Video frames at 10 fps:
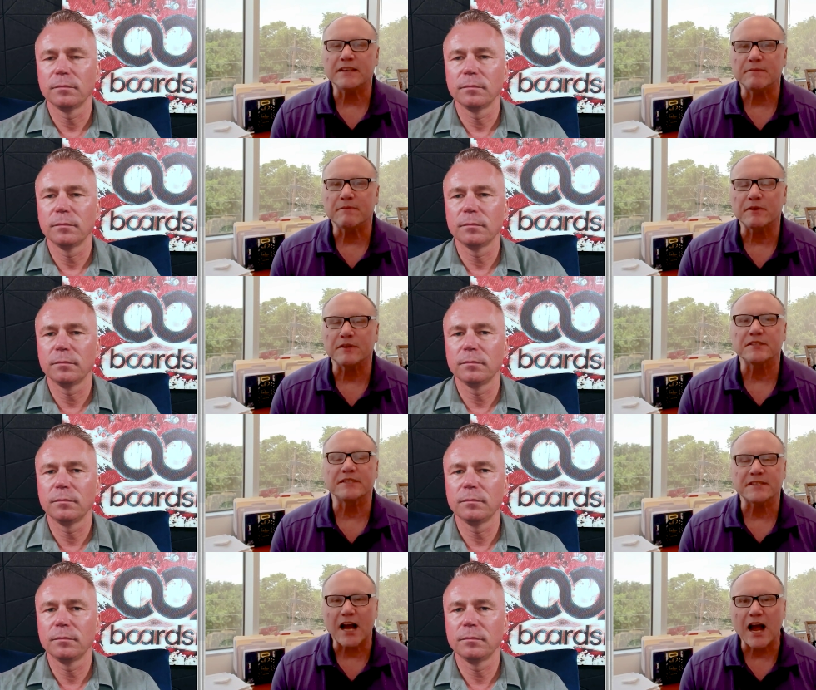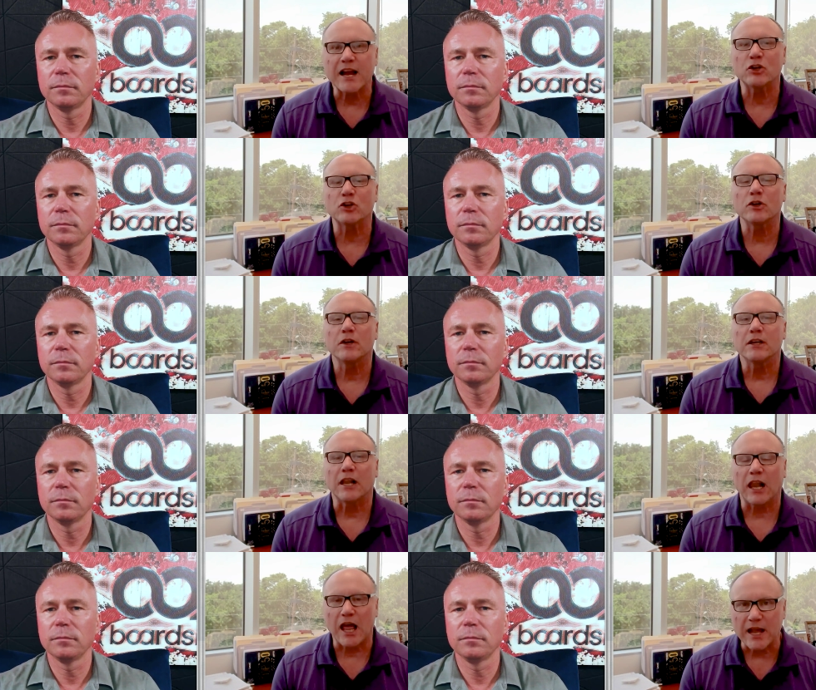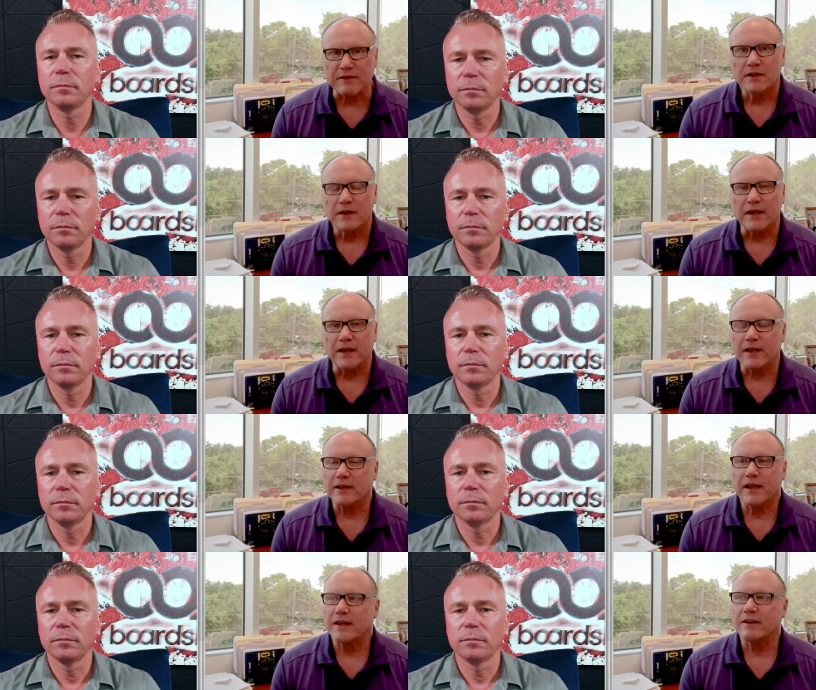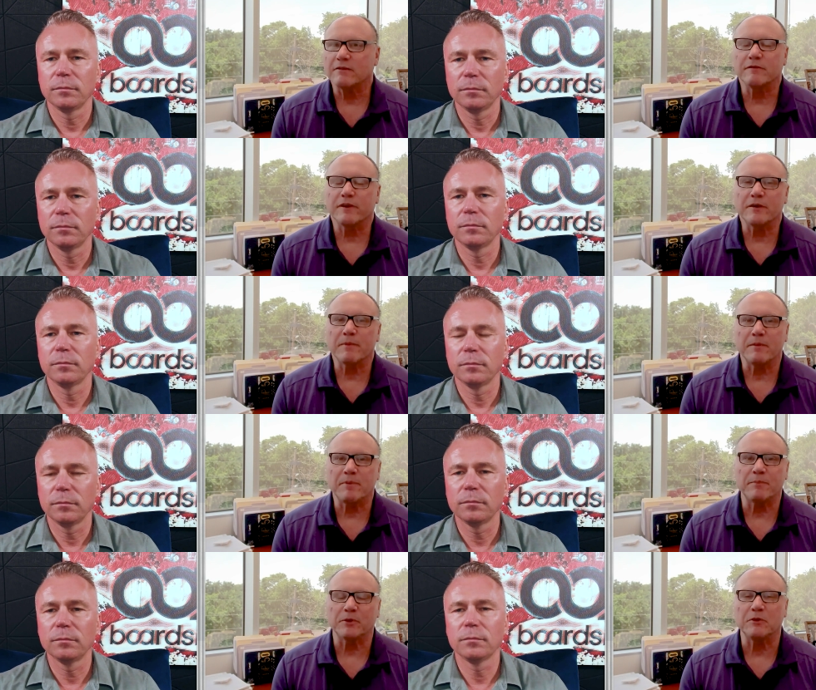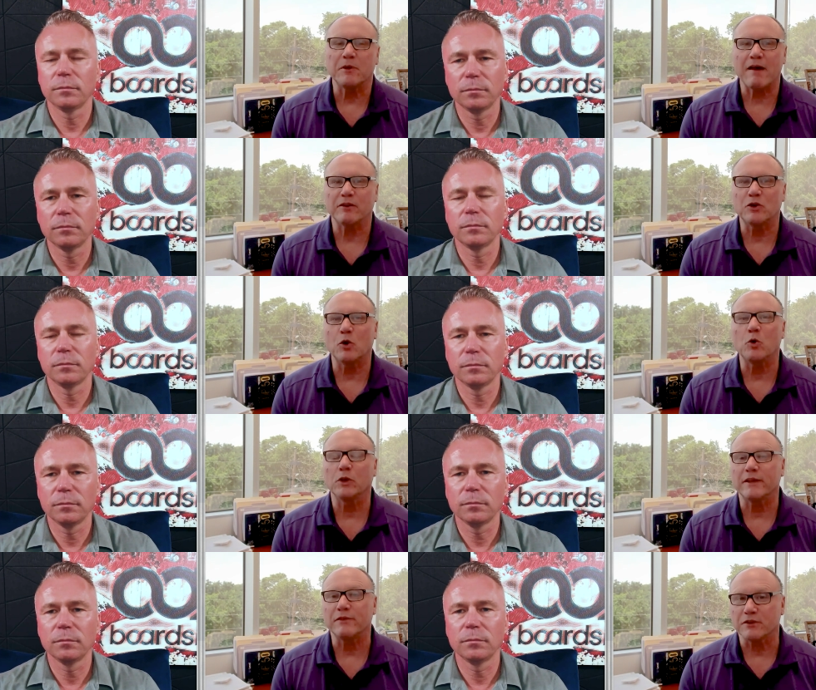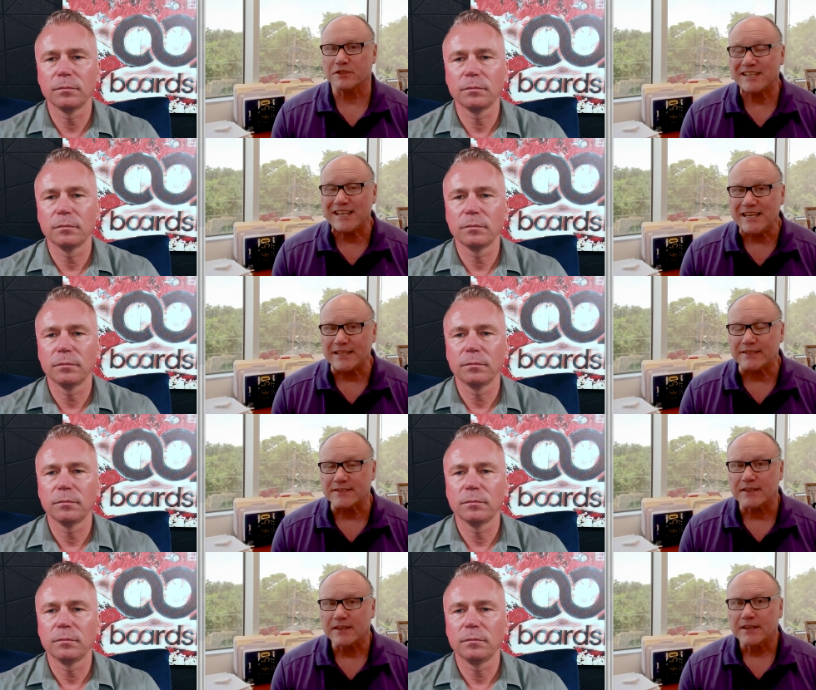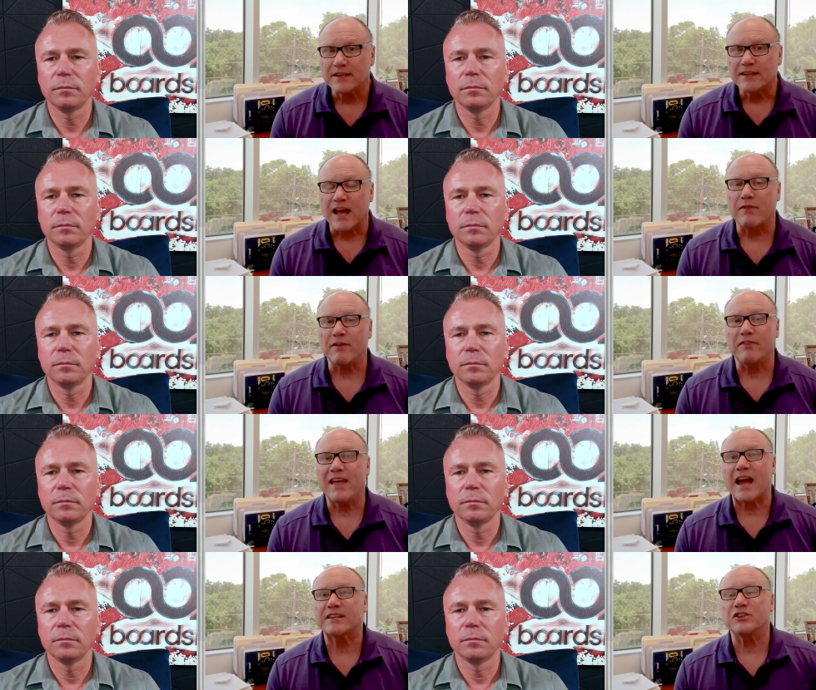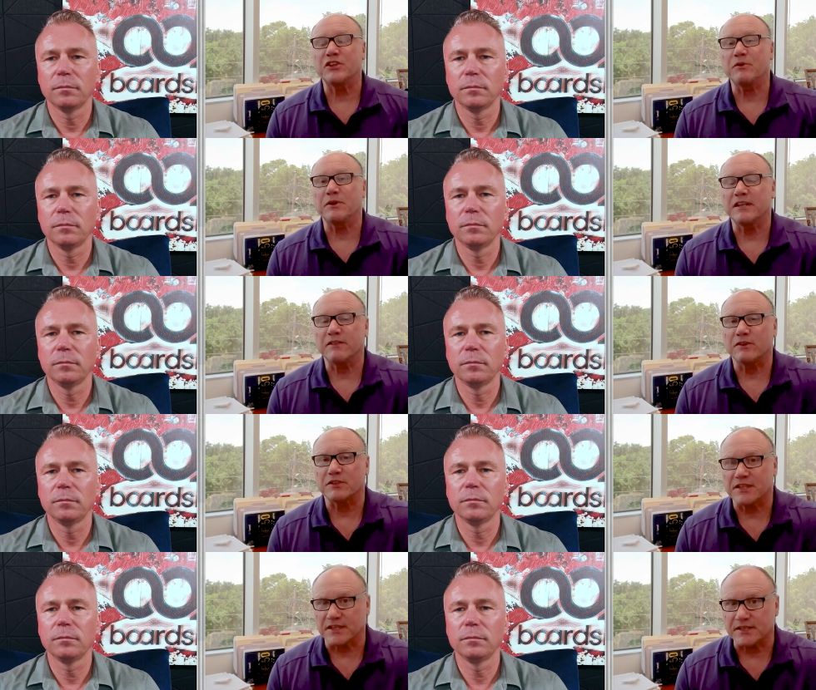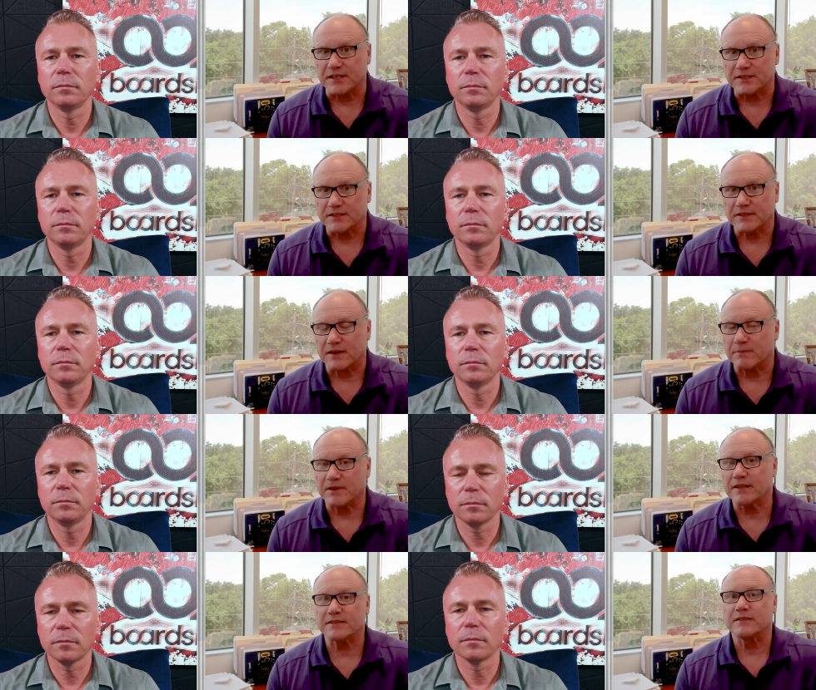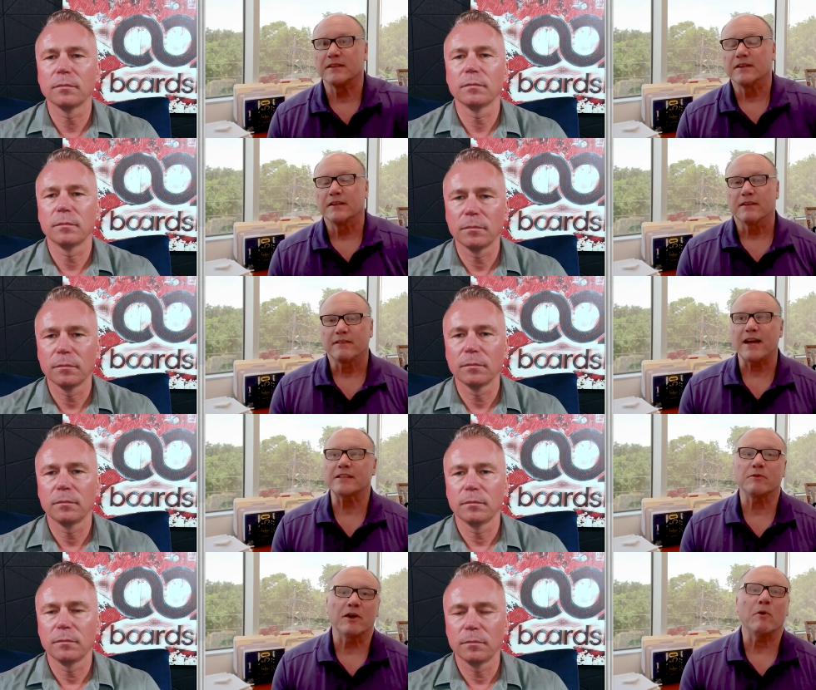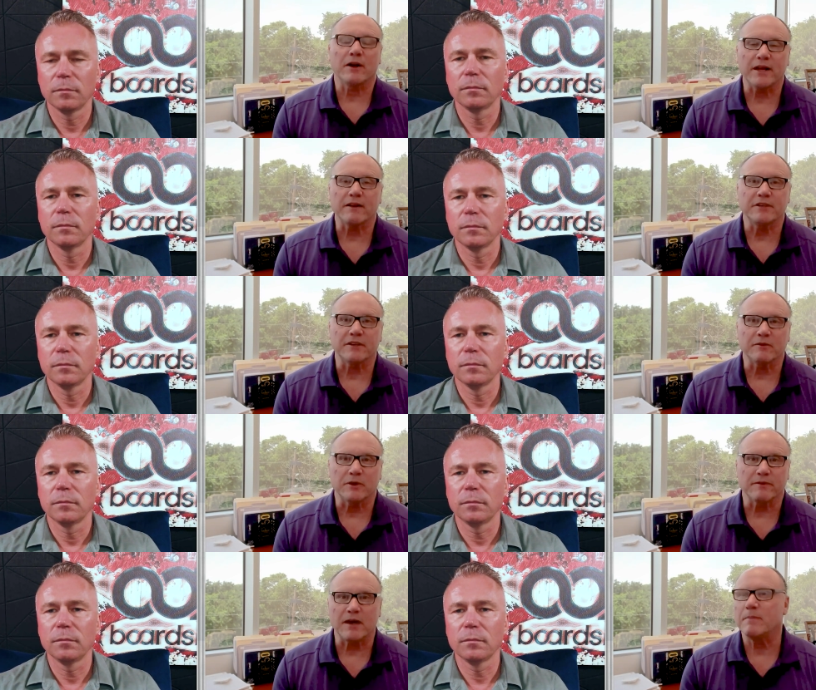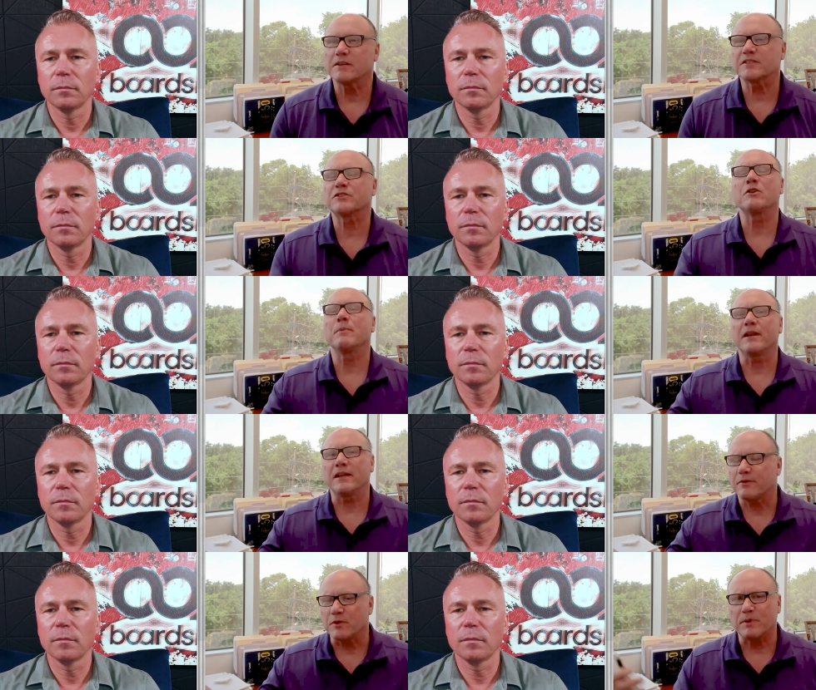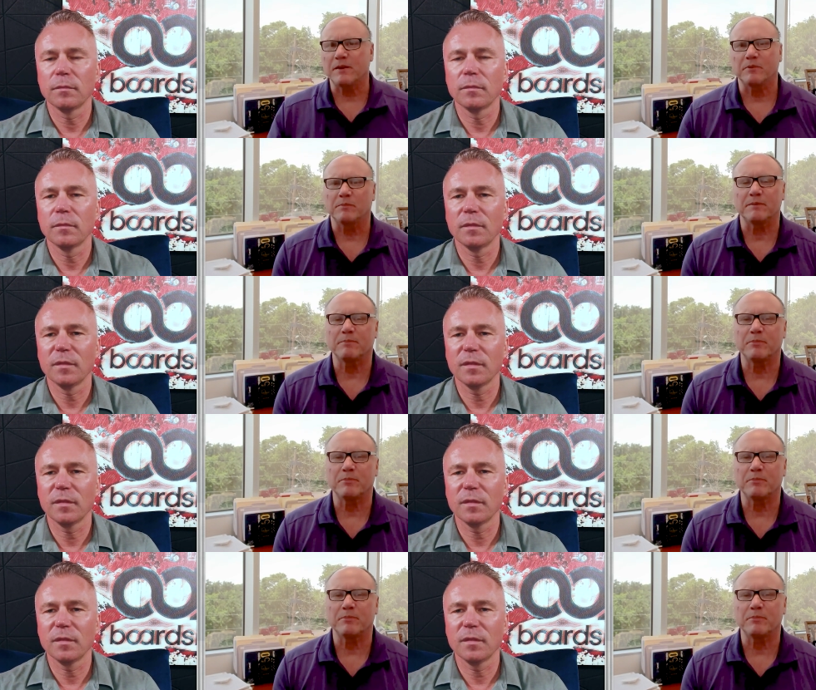Speaker 1: him for his entire life. And again, I don't know very many people who have a goal in their teens and then they execute it in their 60s. I mean, that's who I want to have dinner with, amongst so many other people, but